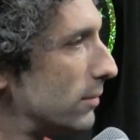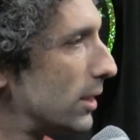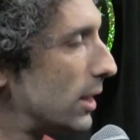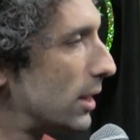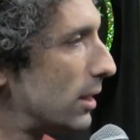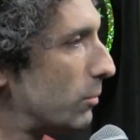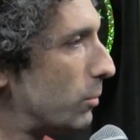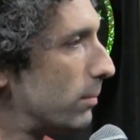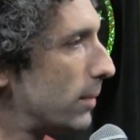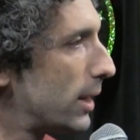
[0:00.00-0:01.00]

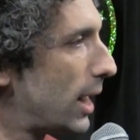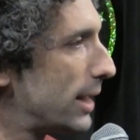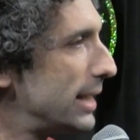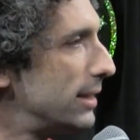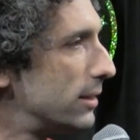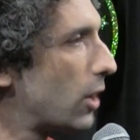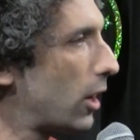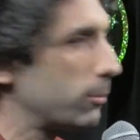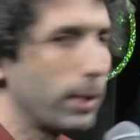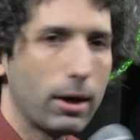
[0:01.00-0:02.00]
and I need to
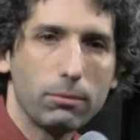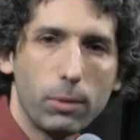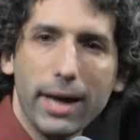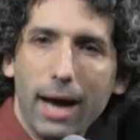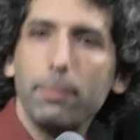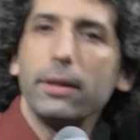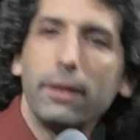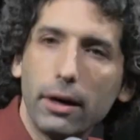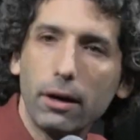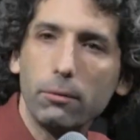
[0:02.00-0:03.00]
talk about what happened
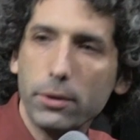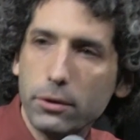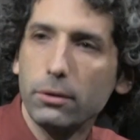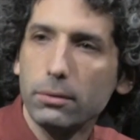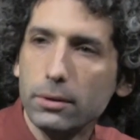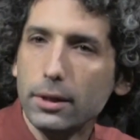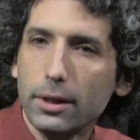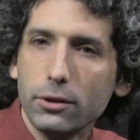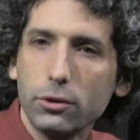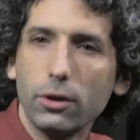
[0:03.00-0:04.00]
there with you.
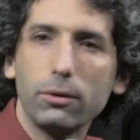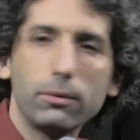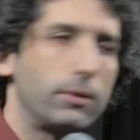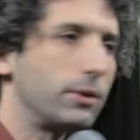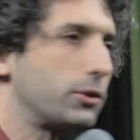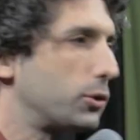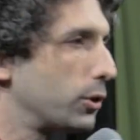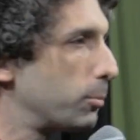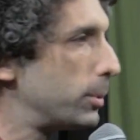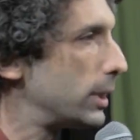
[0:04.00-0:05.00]
So this is
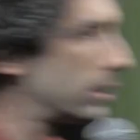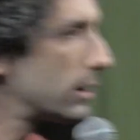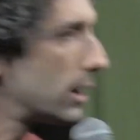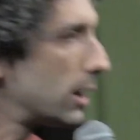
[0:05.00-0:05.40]
going to be